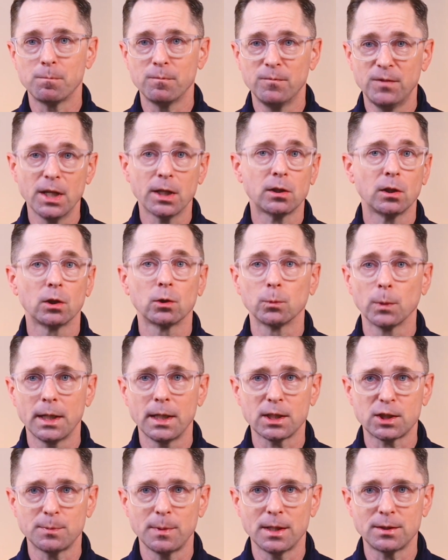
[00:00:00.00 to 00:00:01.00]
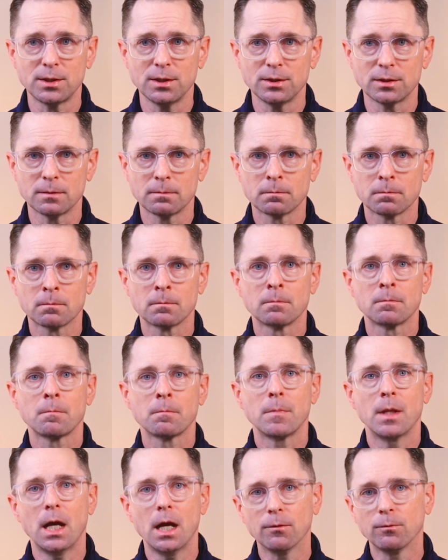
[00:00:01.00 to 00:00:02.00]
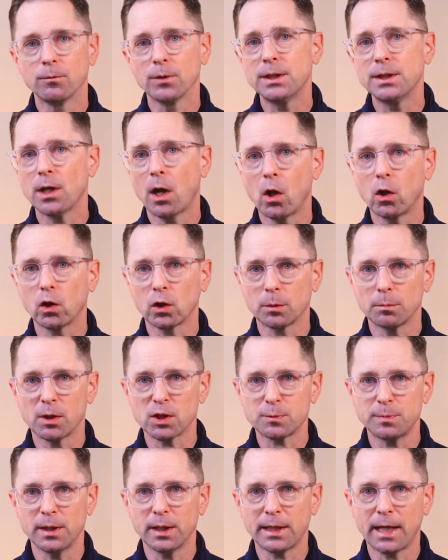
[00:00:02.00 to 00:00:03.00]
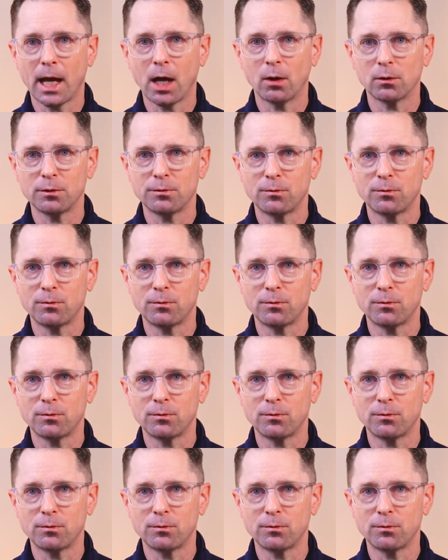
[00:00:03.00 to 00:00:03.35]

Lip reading: vehicle and rent expenses. Every dollar must be accounted